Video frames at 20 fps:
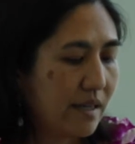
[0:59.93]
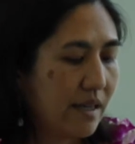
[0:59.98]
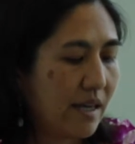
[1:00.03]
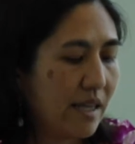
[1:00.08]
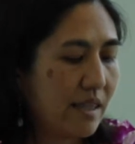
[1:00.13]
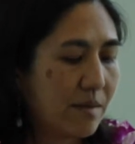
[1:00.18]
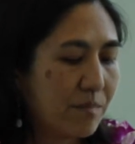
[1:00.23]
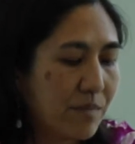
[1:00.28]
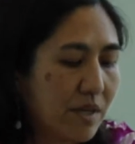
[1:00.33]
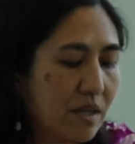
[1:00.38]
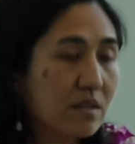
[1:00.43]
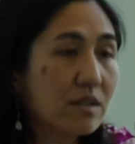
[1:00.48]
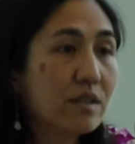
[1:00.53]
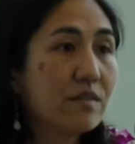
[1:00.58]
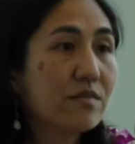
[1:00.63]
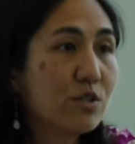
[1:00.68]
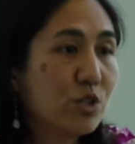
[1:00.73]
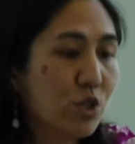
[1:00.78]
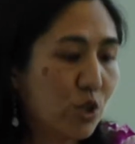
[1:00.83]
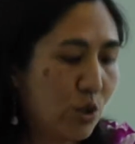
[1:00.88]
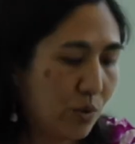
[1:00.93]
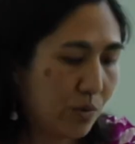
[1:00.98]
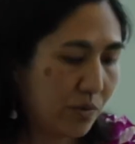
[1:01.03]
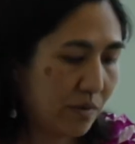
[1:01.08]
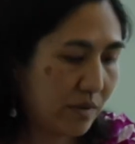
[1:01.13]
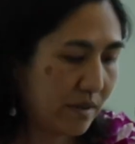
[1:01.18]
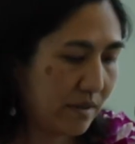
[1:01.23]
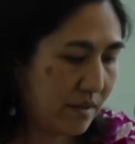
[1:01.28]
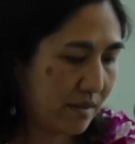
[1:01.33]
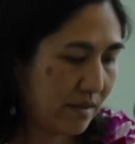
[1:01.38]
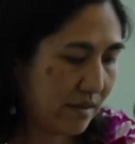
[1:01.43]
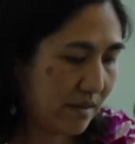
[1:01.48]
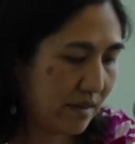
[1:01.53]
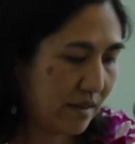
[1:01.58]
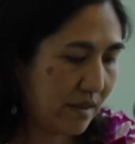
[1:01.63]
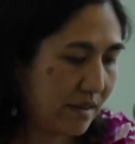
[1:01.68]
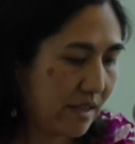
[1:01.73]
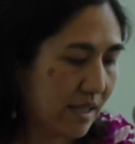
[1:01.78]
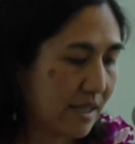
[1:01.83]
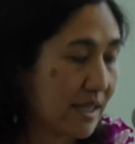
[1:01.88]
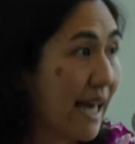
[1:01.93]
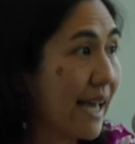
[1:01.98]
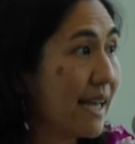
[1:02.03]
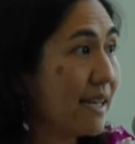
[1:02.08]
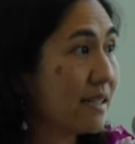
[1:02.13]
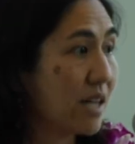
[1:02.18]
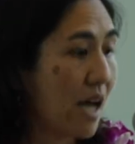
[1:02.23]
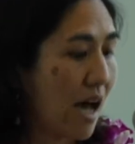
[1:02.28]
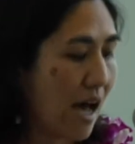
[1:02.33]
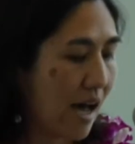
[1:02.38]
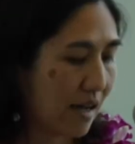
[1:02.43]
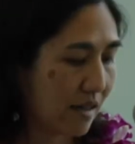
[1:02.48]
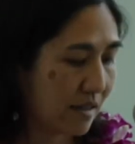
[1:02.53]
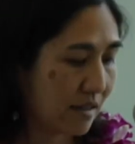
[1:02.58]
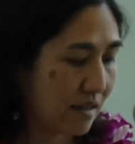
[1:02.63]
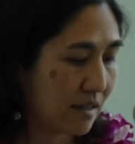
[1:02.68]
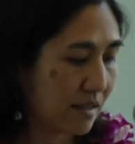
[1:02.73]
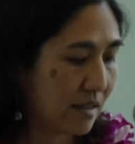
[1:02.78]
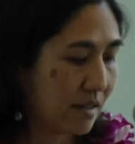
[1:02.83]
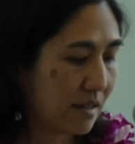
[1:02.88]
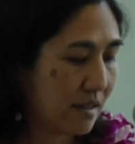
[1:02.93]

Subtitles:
In the middle of June, the light hung